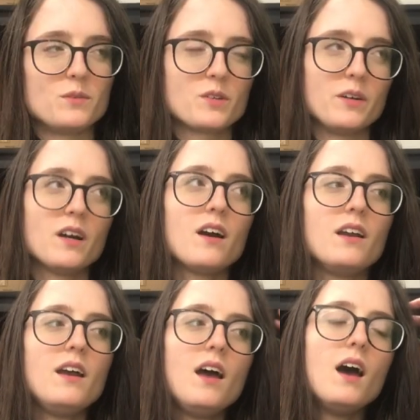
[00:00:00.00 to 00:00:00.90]
was going
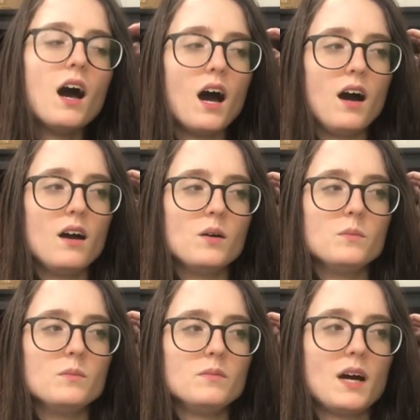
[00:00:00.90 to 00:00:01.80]
on.
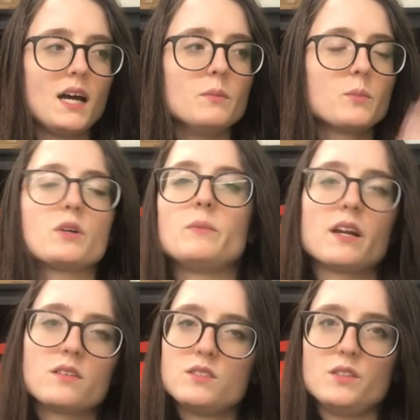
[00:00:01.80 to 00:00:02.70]
I'm a
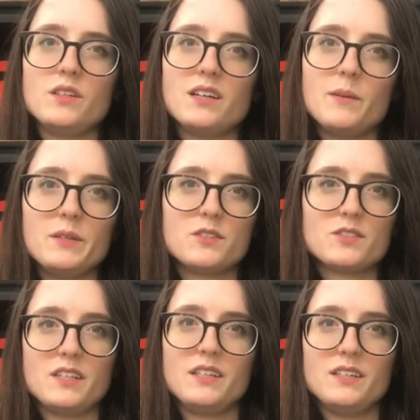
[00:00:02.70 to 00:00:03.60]
pre-medical student. I'm
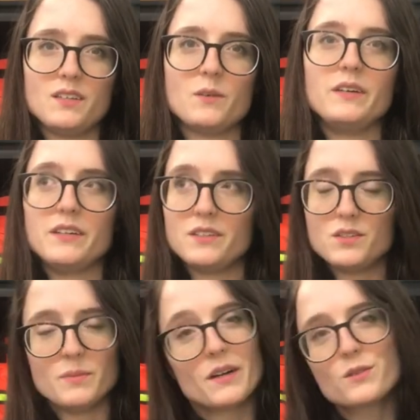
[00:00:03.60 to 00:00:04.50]
interested in going
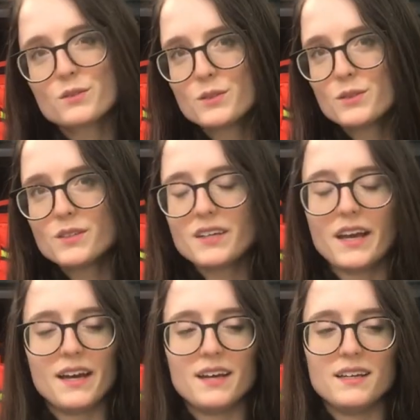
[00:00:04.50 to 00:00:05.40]
to medical school,
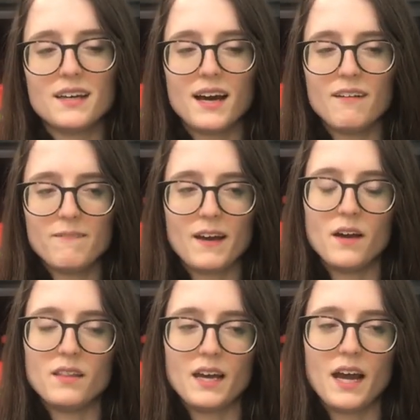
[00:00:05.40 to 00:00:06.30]
and I
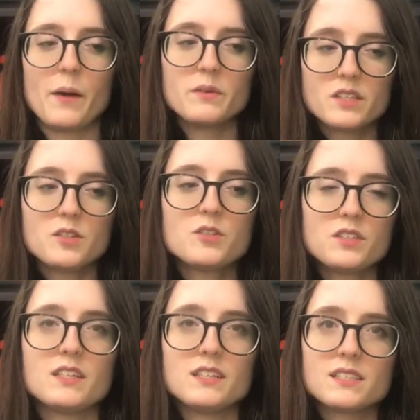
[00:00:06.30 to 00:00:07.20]
found that I was
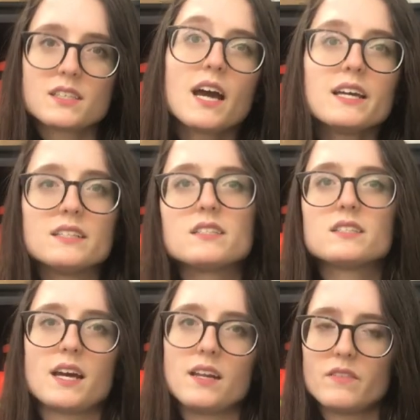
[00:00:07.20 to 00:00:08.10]
interested in the science
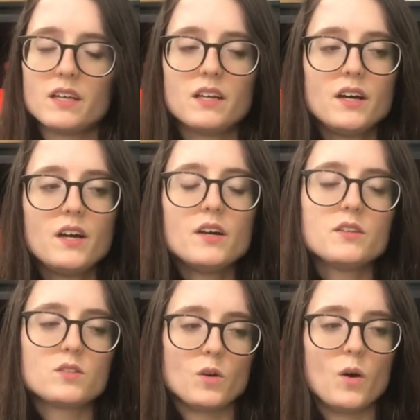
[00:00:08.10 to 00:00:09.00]
side of it.
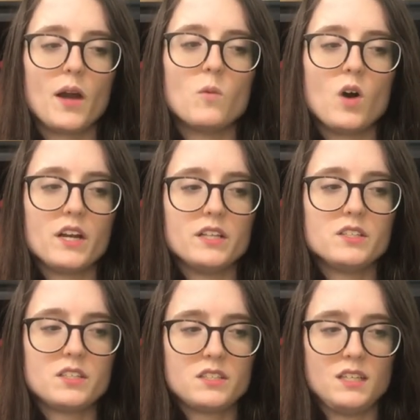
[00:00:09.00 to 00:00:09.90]
So I
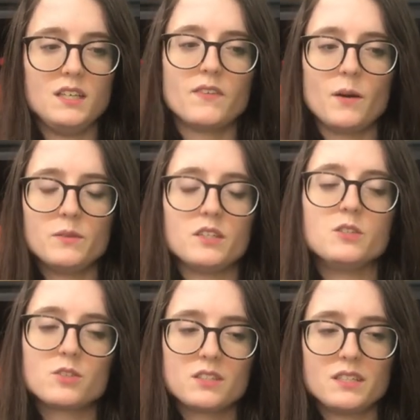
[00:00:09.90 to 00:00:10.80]
wanted to see if I was
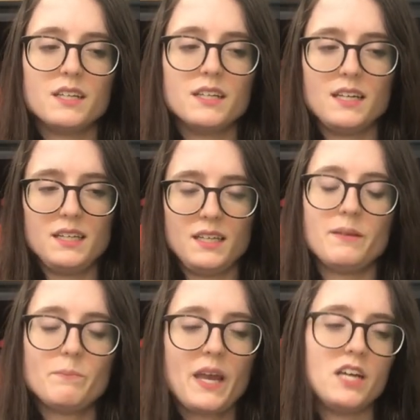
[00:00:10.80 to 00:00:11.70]
interested in
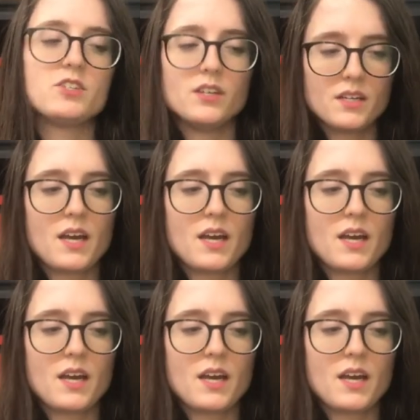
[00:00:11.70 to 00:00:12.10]
the patient